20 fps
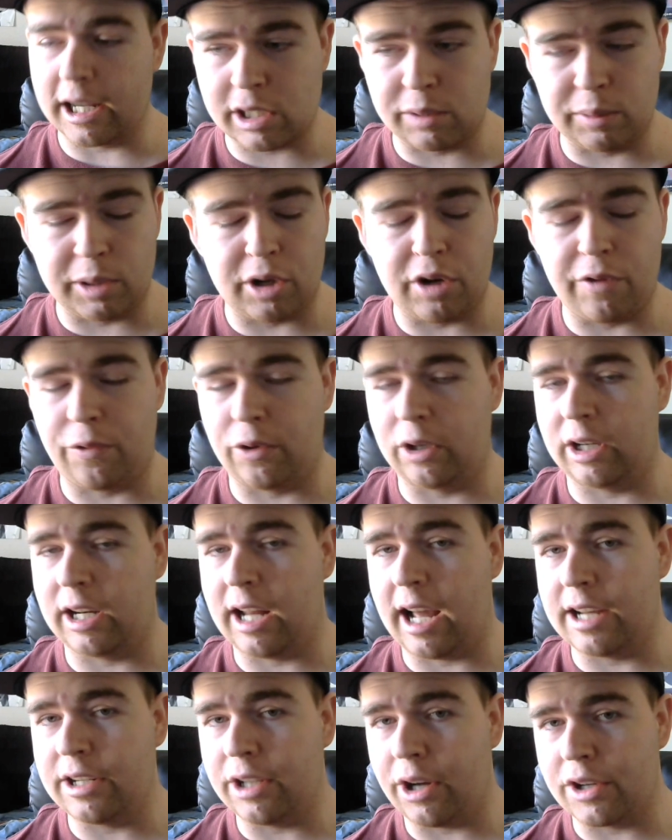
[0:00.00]
three hundred
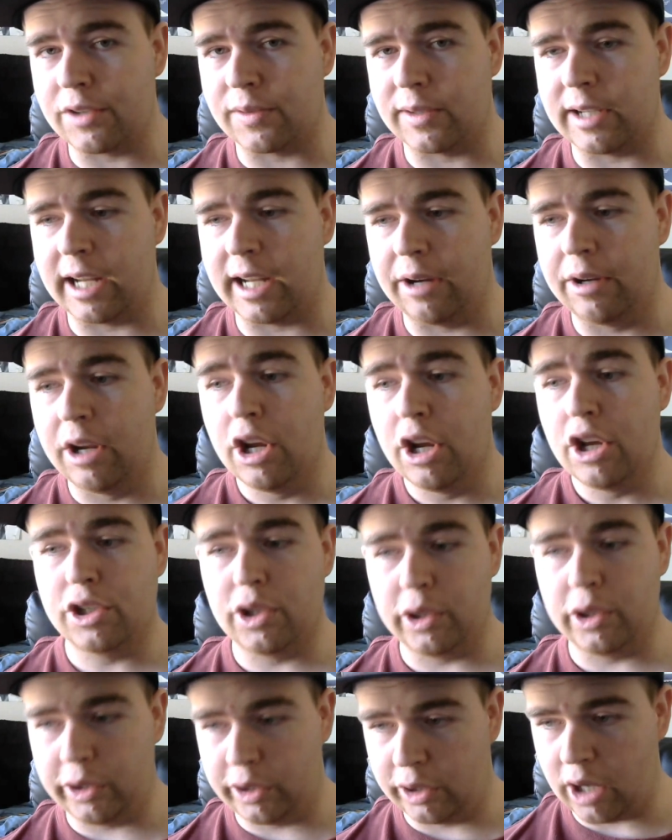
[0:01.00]
forty-nine dollars right now, so
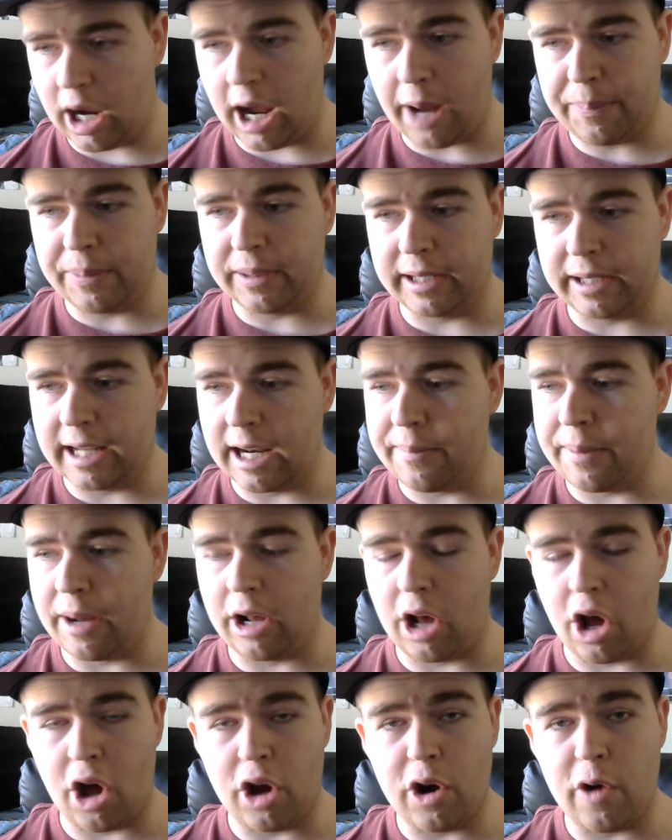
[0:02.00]
you're upping it about
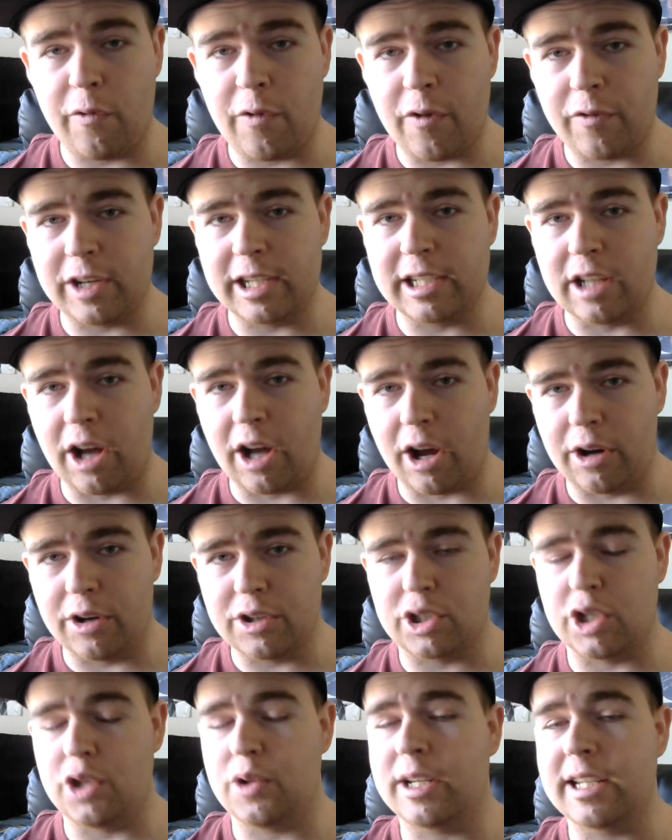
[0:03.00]
one hundred fifty dollars,
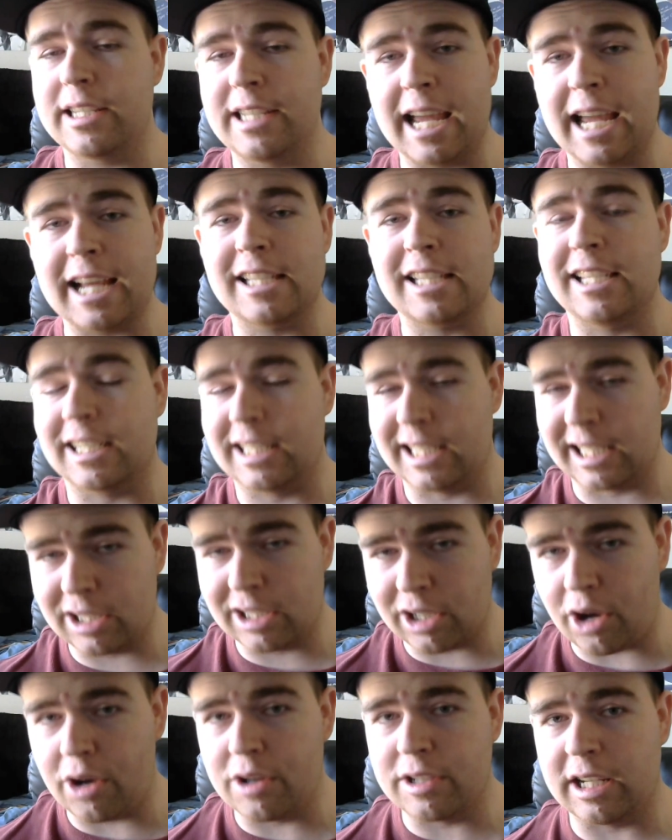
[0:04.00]
so you can take sixty
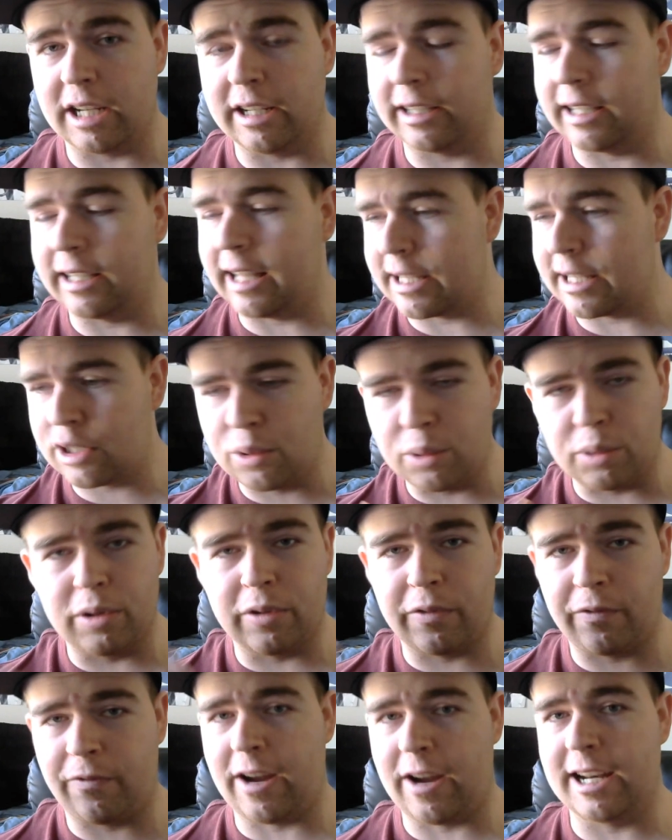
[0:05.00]
dollars out of that, that's cool
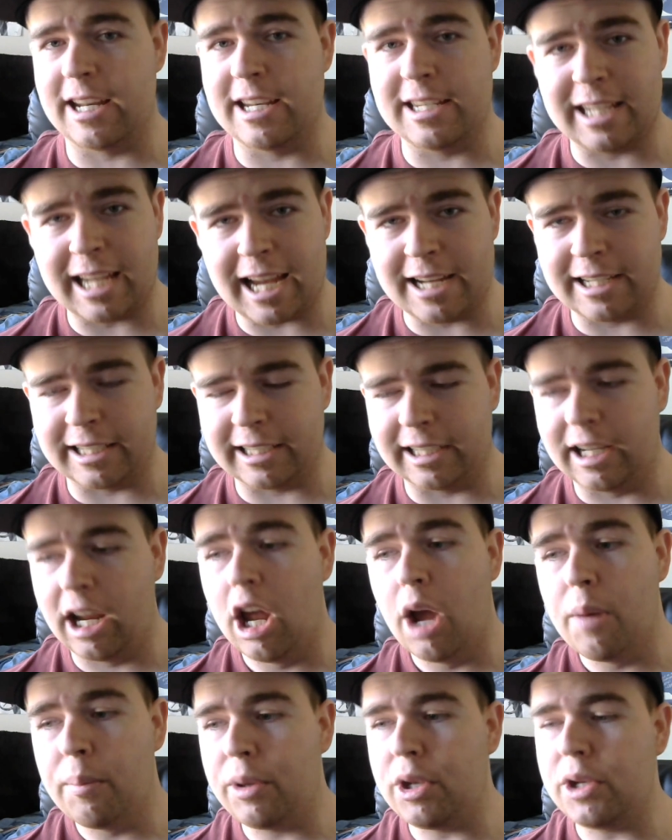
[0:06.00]
and fine and dandy,
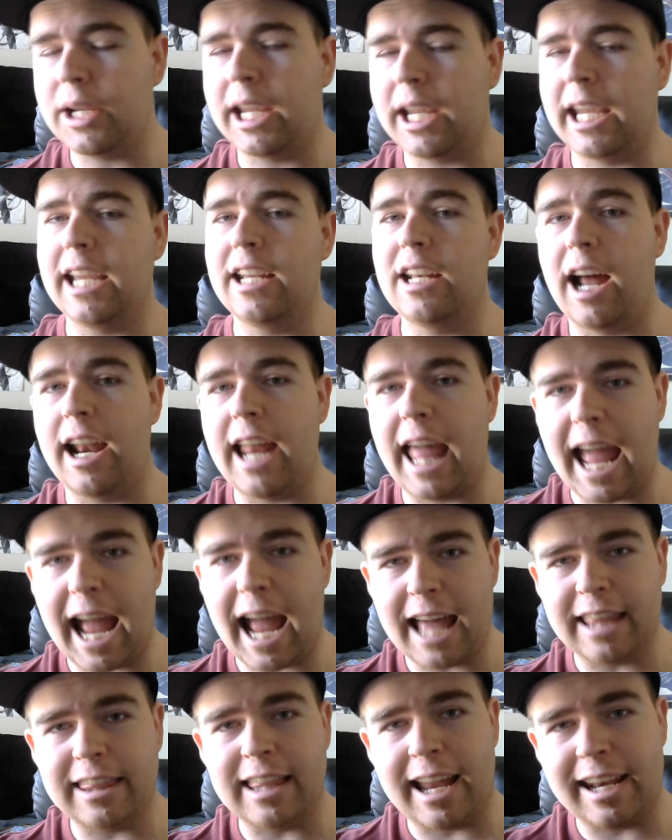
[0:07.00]
but you cannot
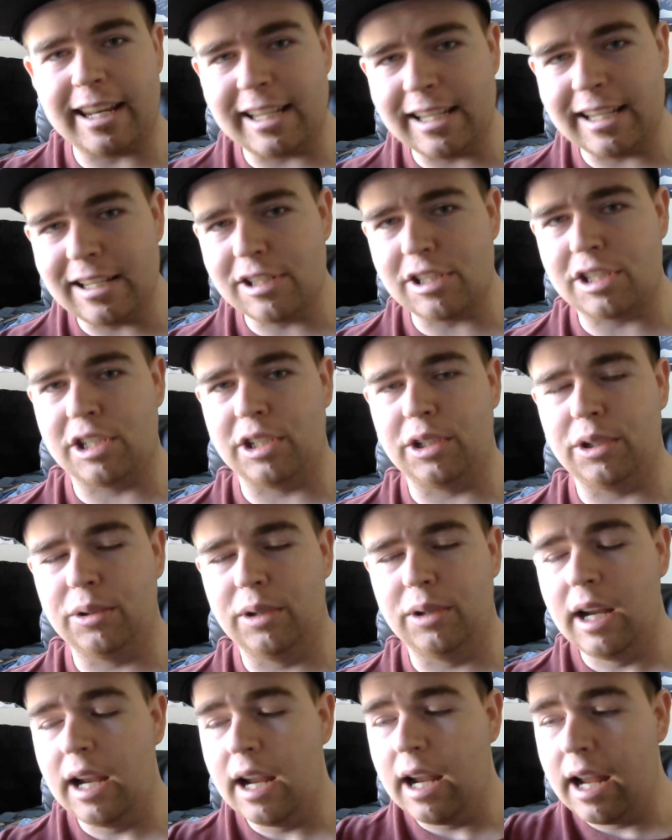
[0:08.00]
add that into
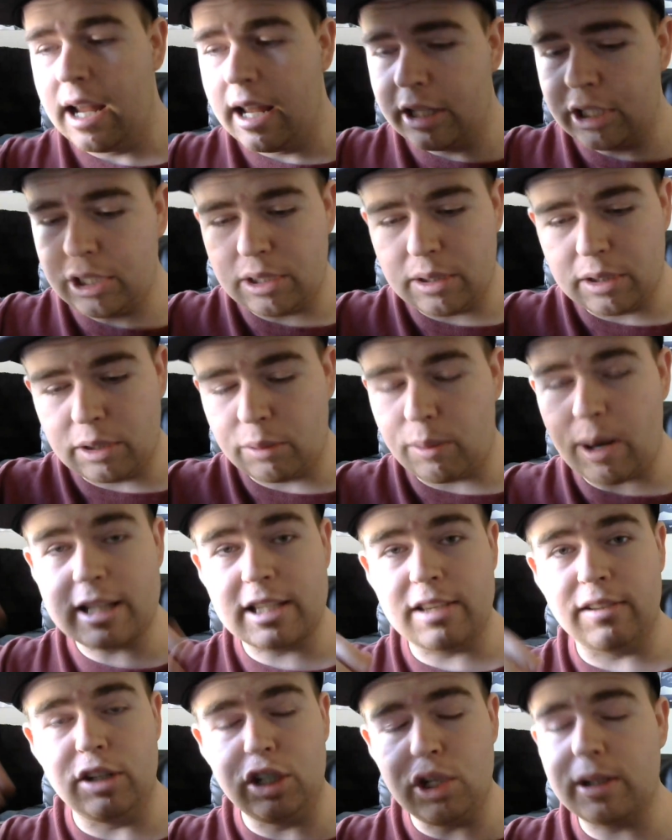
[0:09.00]
the rest
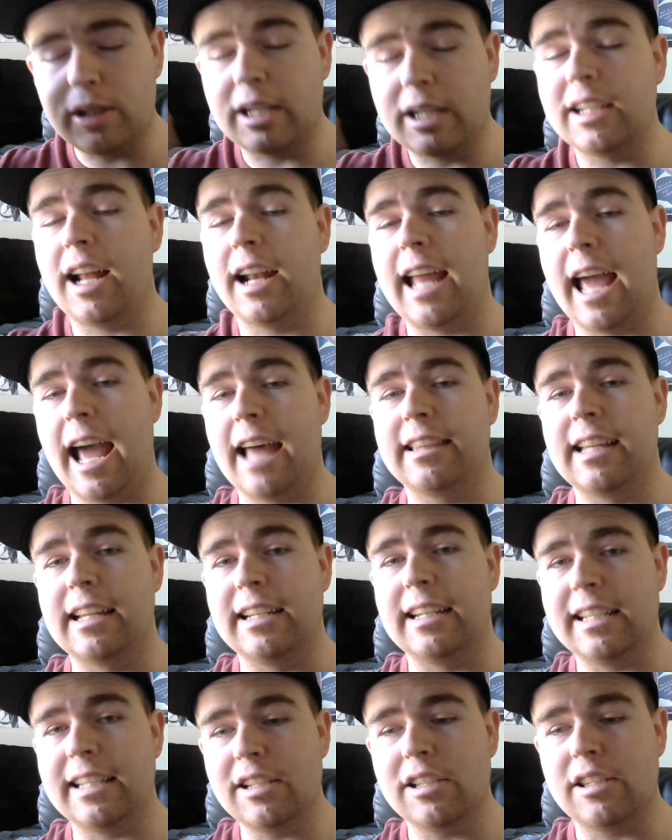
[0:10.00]
of it. You cannot add that
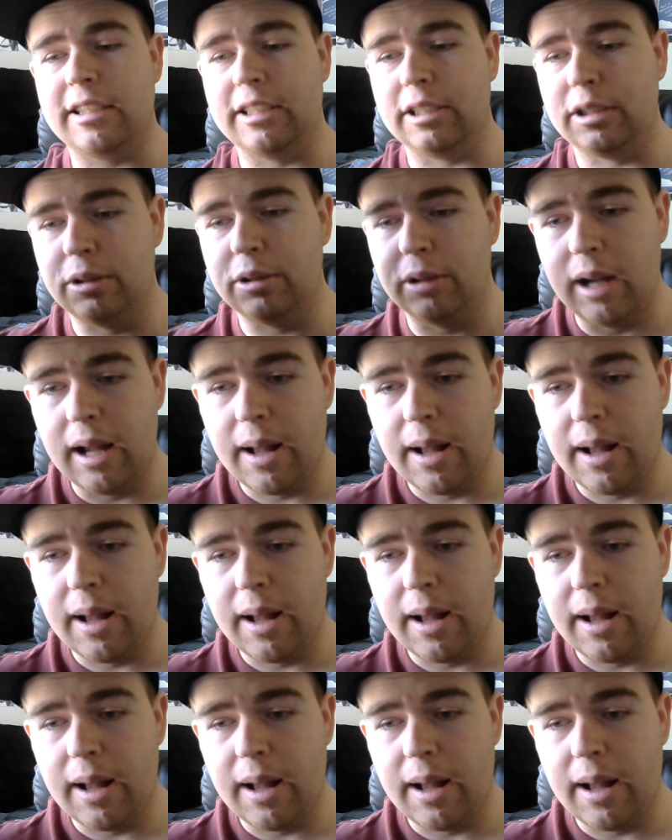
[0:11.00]
into